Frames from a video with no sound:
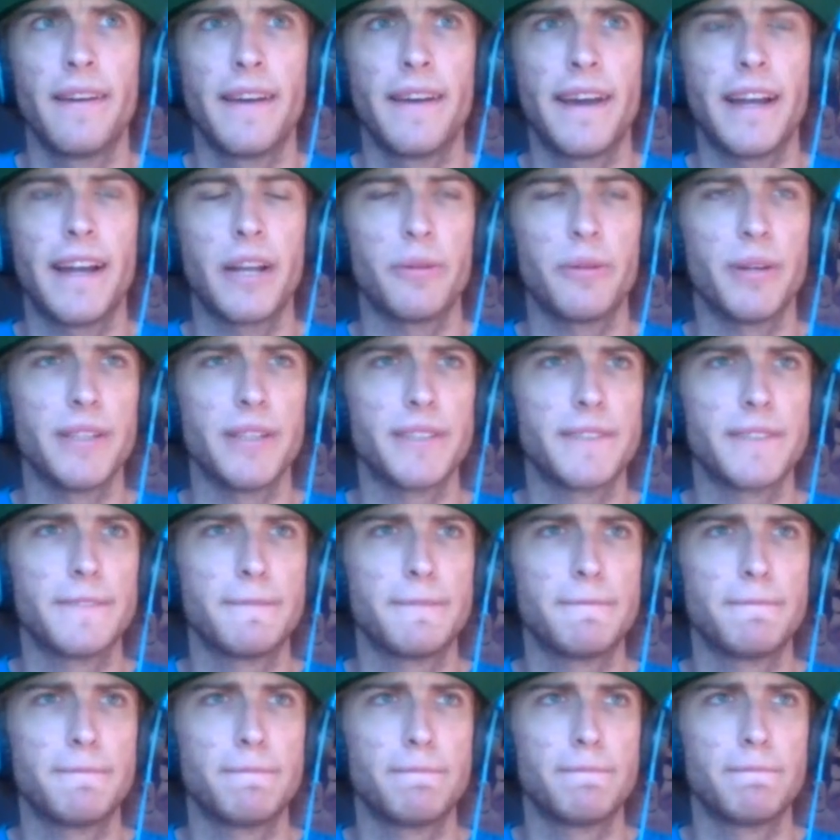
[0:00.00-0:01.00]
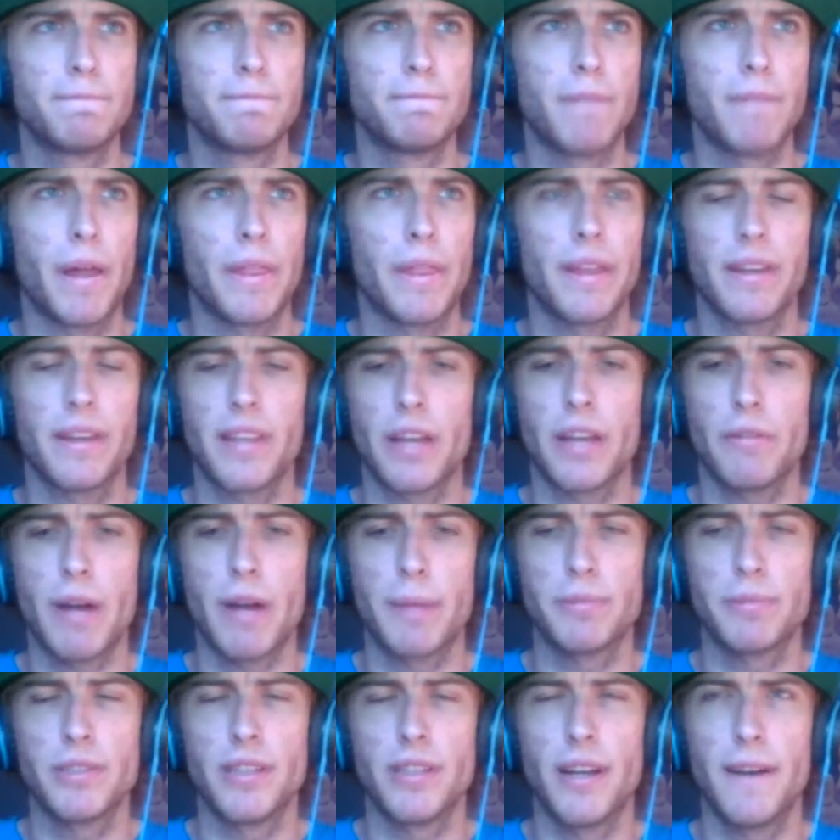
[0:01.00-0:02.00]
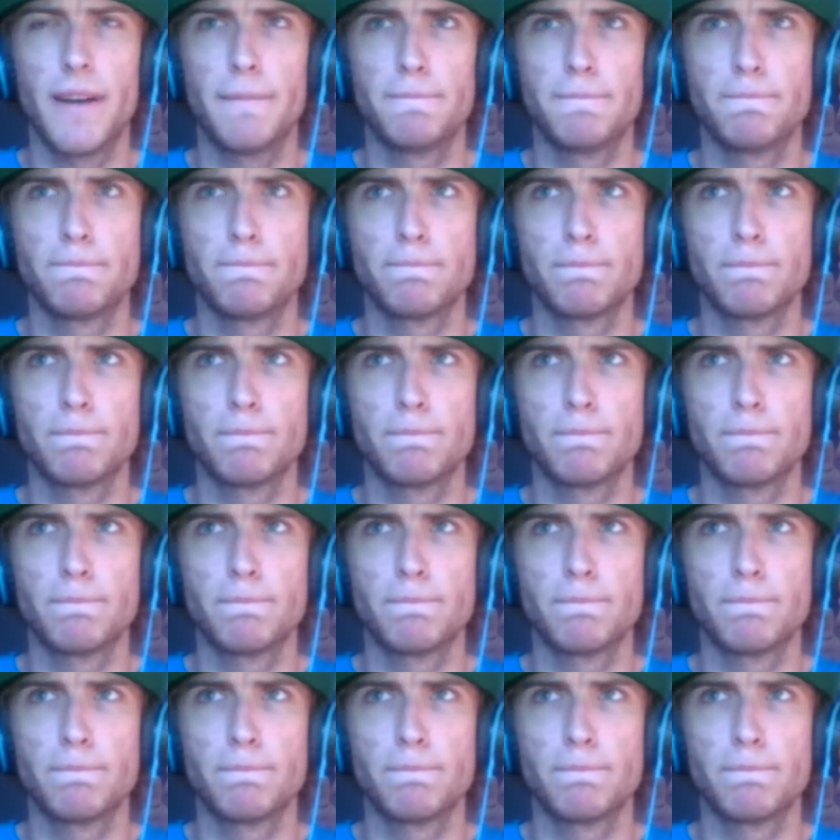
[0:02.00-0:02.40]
Anyways, I think that wraps it up.